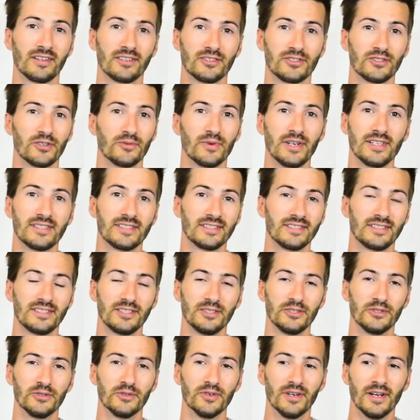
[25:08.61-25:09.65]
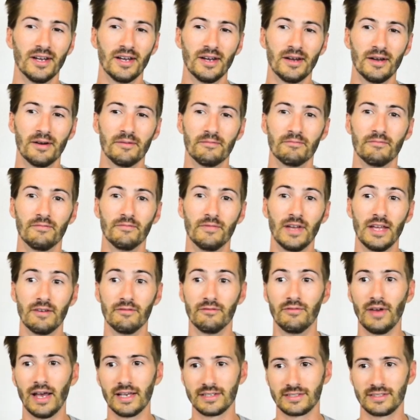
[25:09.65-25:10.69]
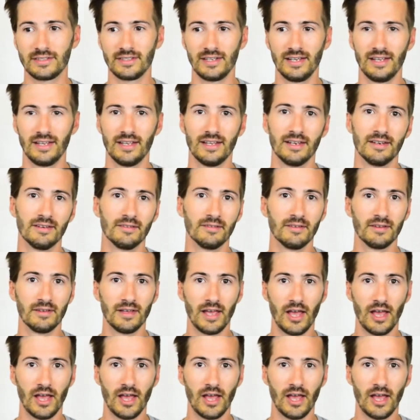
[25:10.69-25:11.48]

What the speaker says: There's no reason to invest in